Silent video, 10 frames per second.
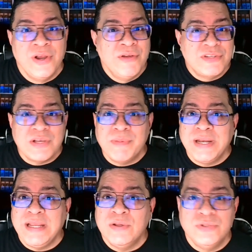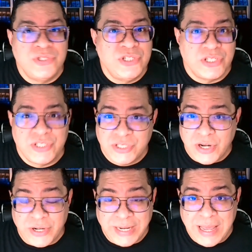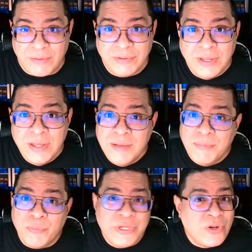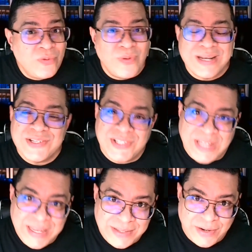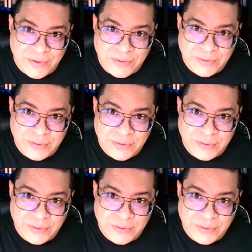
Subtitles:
somebody who's just starting out. But we don't want to stay there.